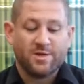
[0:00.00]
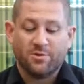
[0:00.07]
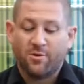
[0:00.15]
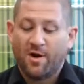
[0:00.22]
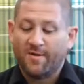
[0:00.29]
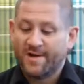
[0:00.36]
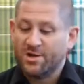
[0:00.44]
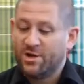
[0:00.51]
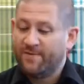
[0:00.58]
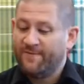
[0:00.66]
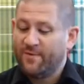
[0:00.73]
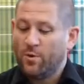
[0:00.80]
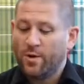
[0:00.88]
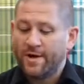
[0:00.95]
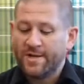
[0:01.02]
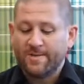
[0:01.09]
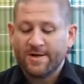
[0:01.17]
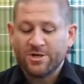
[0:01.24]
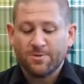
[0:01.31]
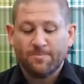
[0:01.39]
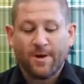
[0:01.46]
There are actually 4
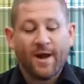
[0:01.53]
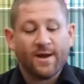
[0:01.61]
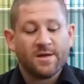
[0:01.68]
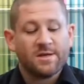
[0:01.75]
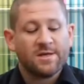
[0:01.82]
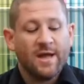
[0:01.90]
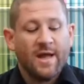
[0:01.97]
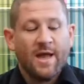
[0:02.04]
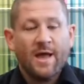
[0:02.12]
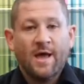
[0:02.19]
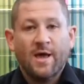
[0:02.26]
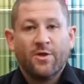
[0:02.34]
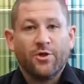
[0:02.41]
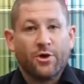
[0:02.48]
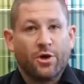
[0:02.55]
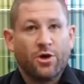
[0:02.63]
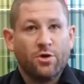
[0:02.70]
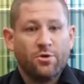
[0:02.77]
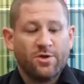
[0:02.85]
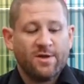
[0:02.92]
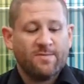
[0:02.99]
expansion packs. The
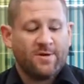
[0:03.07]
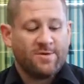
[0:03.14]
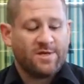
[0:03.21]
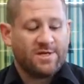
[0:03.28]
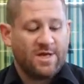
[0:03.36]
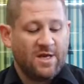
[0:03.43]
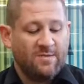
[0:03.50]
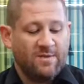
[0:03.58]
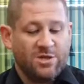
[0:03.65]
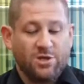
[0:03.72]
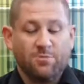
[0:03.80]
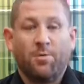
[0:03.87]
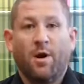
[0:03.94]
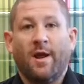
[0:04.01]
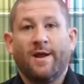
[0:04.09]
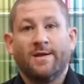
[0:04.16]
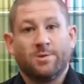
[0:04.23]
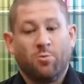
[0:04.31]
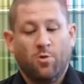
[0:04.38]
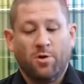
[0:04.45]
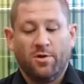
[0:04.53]
cool thing about this game is you play as
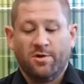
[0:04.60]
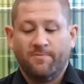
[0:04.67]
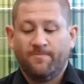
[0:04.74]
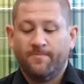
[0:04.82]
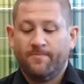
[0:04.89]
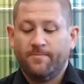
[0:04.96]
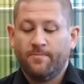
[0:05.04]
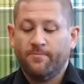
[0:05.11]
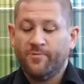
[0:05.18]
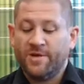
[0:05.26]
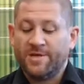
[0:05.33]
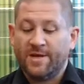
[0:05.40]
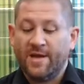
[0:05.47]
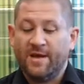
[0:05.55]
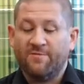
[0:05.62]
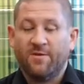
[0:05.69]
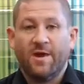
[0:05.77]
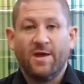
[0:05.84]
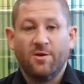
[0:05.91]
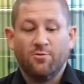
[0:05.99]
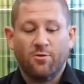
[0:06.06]
one of the Resident Evil
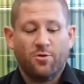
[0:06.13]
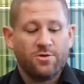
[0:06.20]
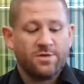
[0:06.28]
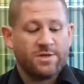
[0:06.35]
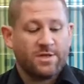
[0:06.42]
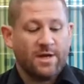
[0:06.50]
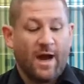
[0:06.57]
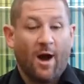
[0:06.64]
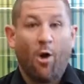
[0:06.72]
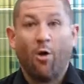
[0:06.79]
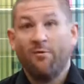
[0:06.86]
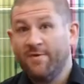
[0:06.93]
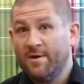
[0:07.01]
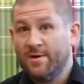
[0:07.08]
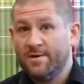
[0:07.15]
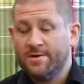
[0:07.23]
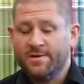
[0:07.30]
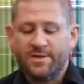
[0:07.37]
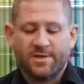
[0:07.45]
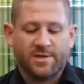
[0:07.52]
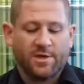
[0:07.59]
heroes or
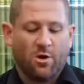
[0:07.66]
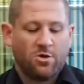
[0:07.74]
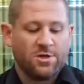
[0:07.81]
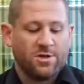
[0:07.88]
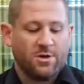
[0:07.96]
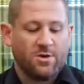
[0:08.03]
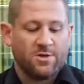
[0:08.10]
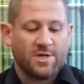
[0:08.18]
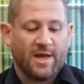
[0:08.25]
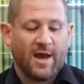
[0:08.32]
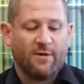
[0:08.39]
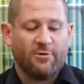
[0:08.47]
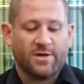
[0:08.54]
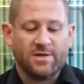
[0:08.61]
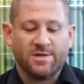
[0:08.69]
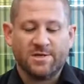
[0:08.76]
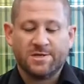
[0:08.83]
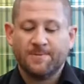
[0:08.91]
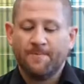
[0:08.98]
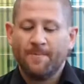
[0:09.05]
villains. There's lots and lots of characters.